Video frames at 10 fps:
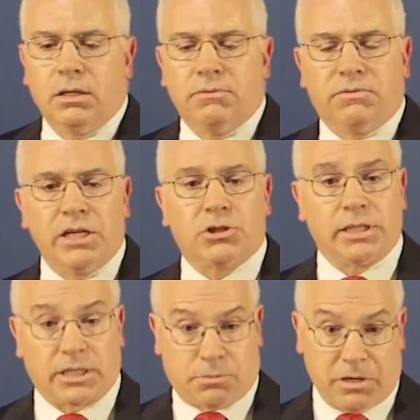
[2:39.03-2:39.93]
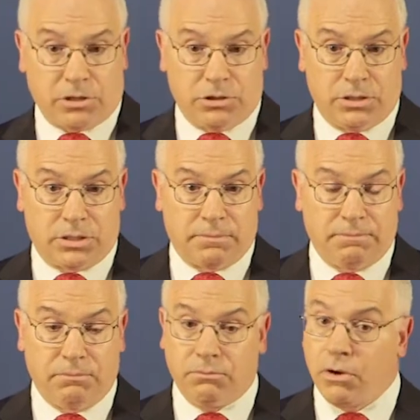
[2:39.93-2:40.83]
Facial expressions,
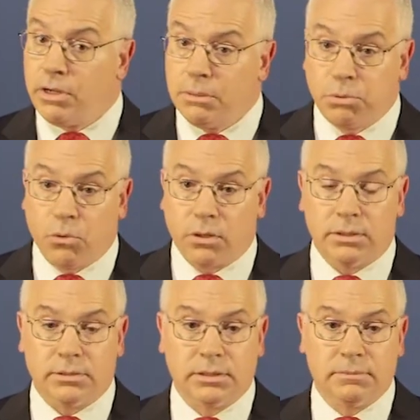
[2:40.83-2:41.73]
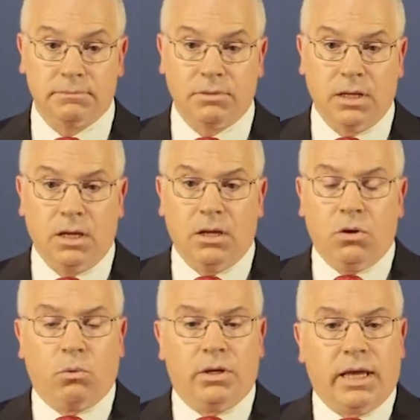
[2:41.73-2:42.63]
very important.
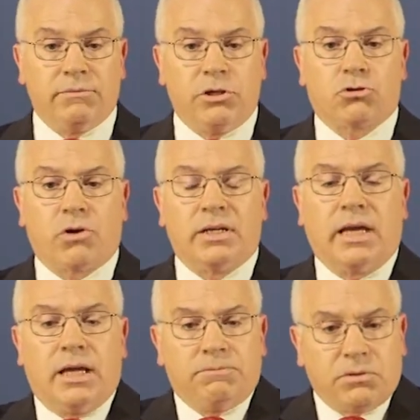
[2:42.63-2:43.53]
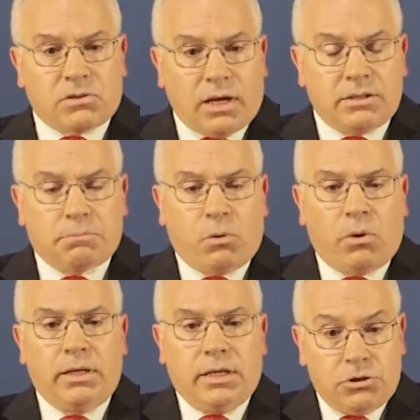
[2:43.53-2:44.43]
Whenever you're trying to emphasize a
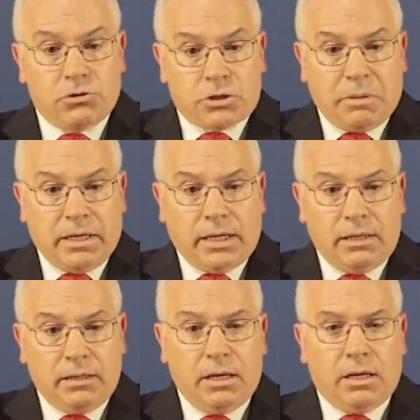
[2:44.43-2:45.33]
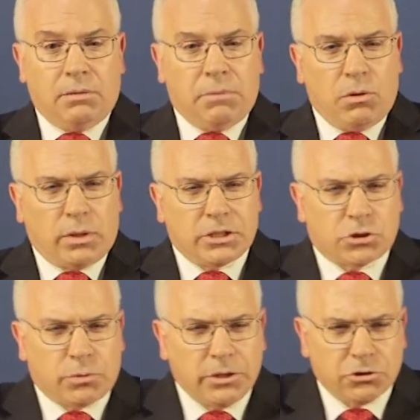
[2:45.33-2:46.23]
point in your speaking, you may want to
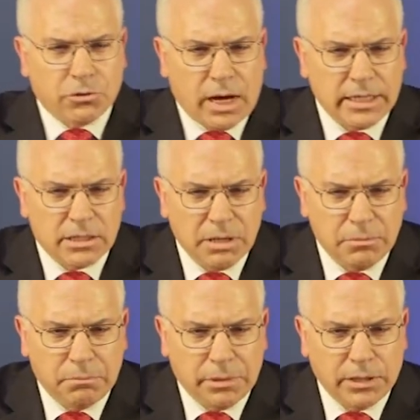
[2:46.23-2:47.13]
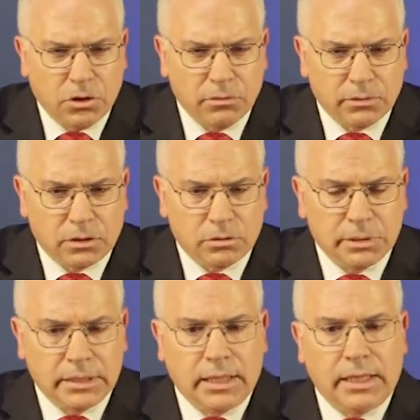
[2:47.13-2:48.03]
squint your eyes and maybe bend over a little
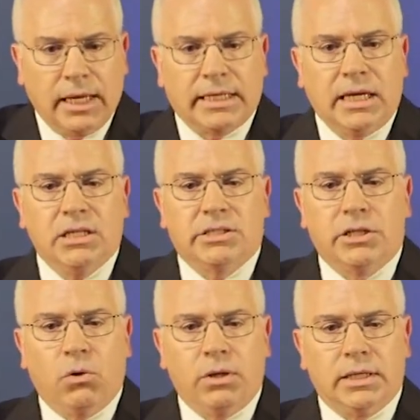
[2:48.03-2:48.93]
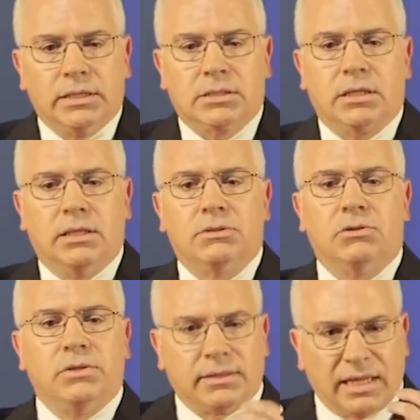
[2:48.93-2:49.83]
bit. It keys the audience
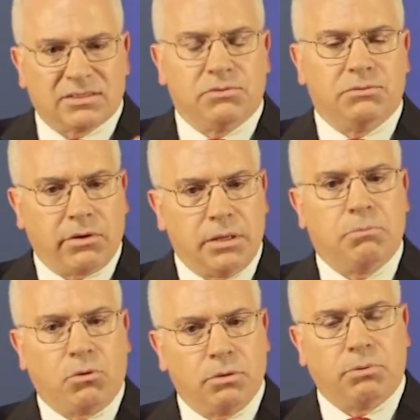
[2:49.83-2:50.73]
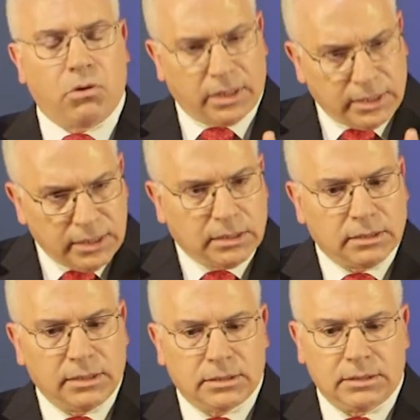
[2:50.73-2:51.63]
into that's a very important part. I need to
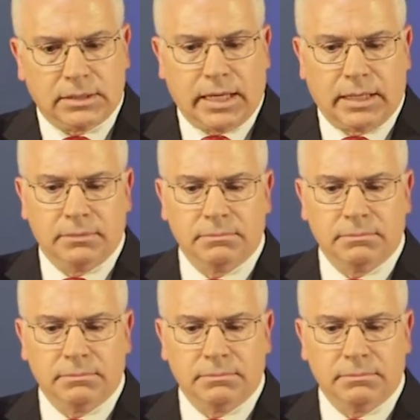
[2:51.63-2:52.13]
listen to that.